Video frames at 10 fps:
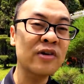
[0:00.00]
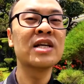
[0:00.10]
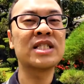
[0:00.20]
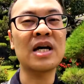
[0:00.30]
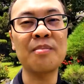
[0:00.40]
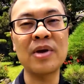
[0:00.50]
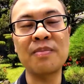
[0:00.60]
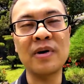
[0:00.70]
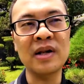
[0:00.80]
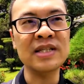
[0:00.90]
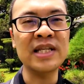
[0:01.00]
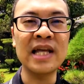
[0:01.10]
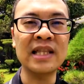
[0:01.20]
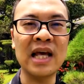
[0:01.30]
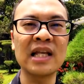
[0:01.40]
some people say
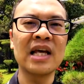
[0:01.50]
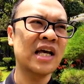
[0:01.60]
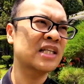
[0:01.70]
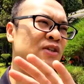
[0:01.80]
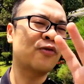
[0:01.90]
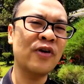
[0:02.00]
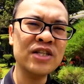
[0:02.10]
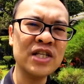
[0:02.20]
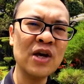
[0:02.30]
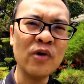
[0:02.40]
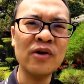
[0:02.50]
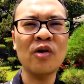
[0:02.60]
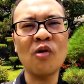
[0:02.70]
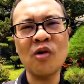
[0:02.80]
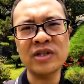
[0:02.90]
that it's freezing when
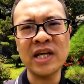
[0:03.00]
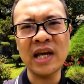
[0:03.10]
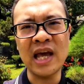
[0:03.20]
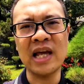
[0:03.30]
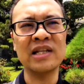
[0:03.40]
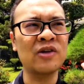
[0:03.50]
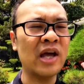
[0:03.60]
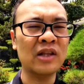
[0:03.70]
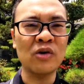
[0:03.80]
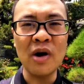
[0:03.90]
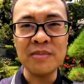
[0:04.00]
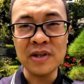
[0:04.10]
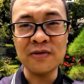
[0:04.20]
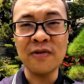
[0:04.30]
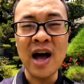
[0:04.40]
recording and you get
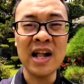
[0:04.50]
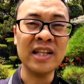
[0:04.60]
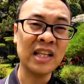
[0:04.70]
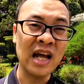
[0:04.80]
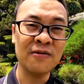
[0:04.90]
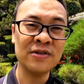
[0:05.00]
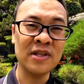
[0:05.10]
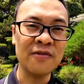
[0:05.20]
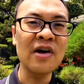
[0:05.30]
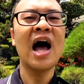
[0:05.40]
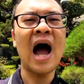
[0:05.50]
corrupted file, that kind of stuff.